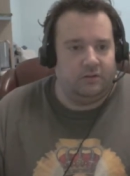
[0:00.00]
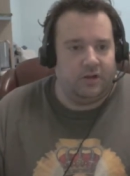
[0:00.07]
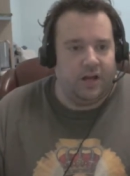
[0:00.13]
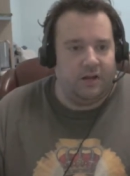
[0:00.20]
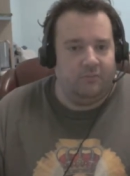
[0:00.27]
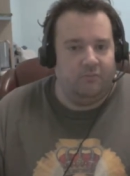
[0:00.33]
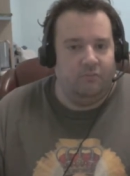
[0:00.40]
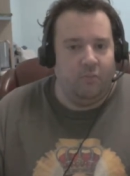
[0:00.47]

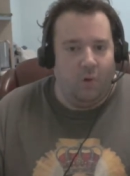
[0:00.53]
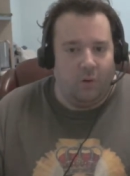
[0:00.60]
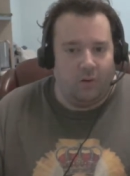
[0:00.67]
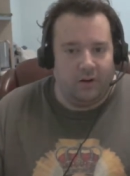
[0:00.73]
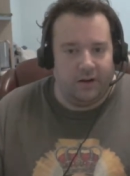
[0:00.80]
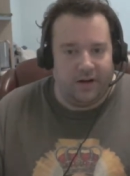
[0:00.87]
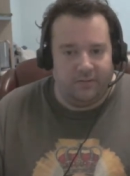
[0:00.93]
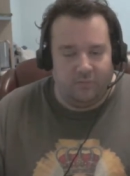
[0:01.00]

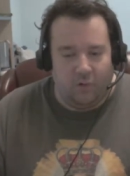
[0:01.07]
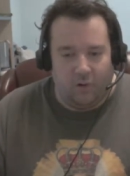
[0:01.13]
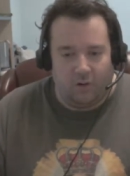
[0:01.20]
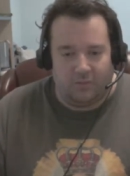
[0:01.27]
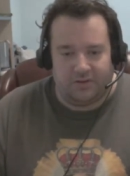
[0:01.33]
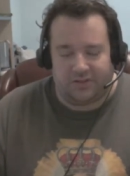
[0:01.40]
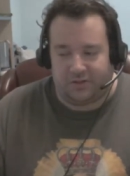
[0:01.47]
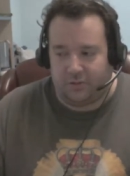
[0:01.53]
more and more
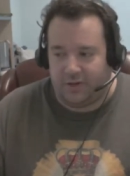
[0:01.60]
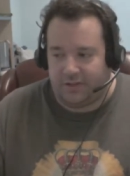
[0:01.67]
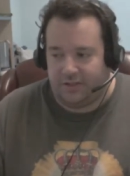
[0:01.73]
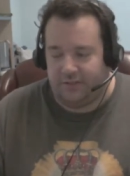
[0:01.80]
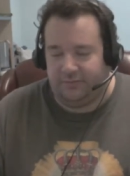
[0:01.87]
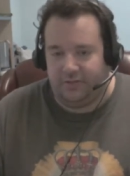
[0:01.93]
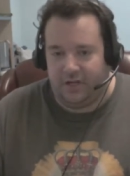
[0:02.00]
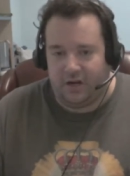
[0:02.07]

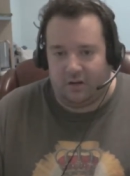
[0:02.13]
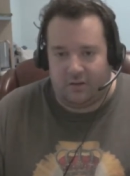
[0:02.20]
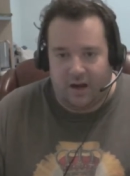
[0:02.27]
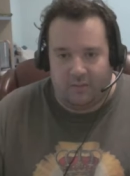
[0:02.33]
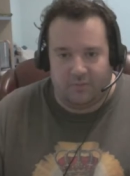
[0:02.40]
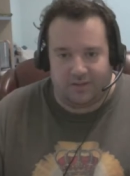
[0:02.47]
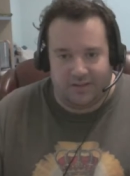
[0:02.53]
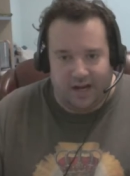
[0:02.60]
restrictive DRM
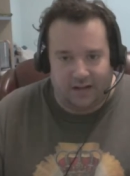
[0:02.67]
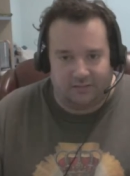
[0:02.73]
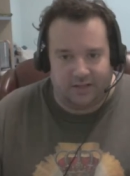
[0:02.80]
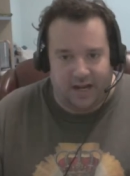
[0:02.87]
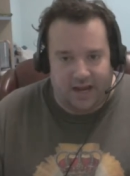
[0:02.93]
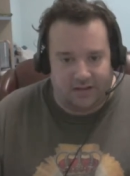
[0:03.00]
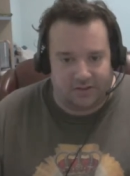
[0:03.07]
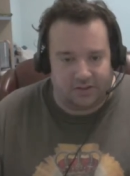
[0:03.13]
is not the
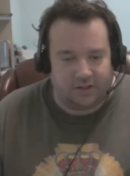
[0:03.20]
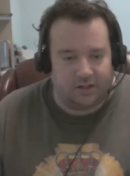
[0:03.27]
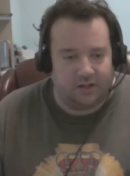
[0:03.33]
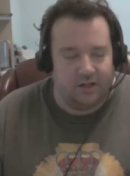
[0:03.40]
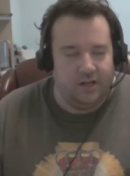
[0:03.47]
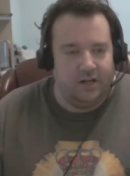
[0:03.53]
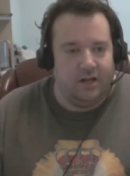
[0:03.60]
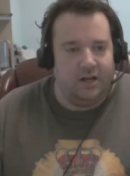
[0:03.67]
answer.
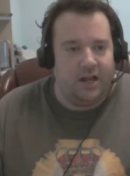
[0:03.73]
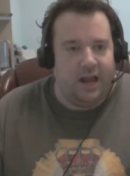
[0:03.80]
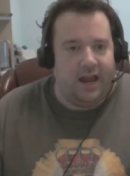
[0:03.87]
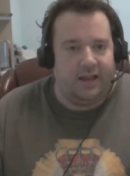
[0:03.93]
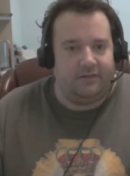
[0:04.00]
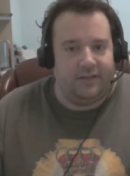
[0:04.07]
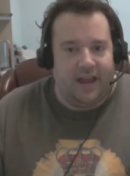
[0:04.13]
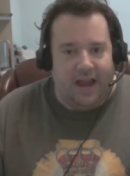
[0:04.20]

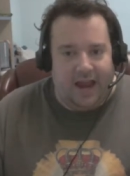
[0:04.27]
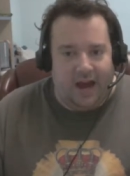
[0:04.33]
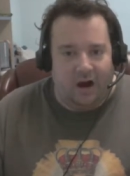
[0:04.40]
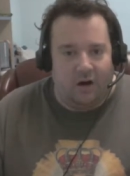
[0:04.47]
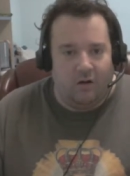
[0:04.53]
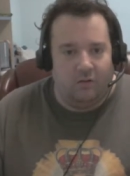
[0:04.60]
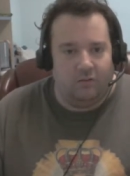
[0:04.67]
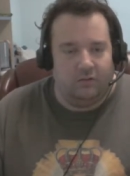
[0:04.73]
And
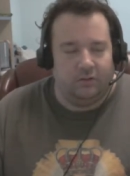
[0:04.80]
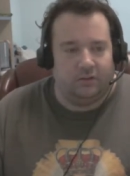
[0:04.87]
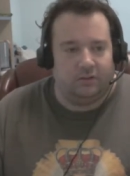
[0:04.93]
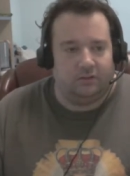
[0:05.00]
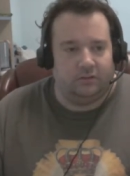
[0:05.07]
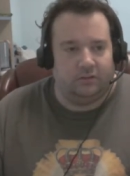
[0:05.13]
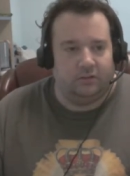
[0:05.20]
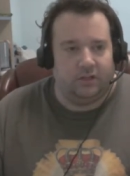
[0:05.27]
now
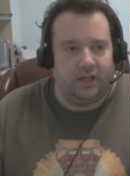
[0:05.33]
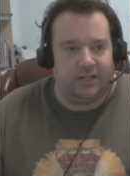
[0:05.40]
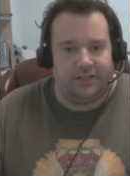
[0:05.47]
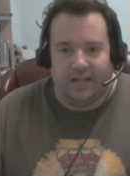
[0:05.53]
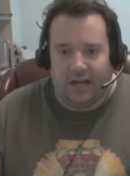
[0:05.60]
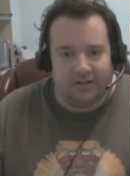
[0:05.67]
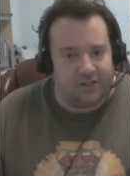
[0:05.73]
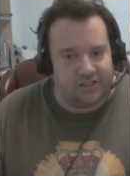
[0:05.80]
it's
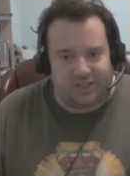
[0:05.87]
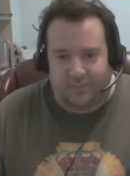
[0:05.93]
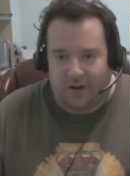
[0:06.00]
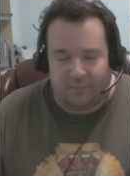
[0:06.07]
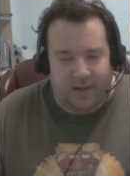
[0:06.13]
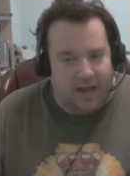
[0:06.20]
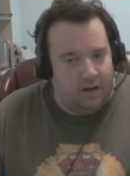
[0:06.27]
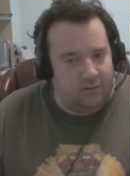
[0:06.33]
not just about
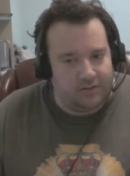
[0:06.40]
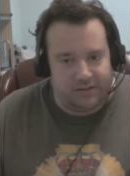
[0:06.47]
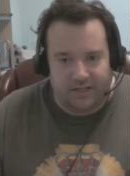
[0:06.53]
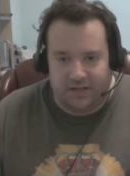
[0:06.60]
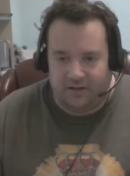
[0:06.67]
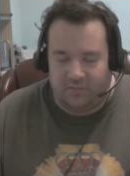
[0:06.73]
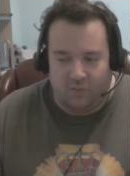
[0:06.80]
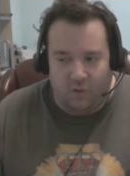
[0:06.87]
piracy
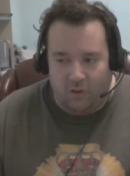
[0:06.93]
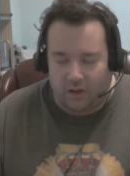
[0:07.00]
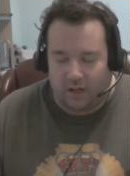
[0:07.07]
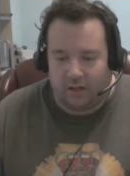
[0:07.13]
anymore.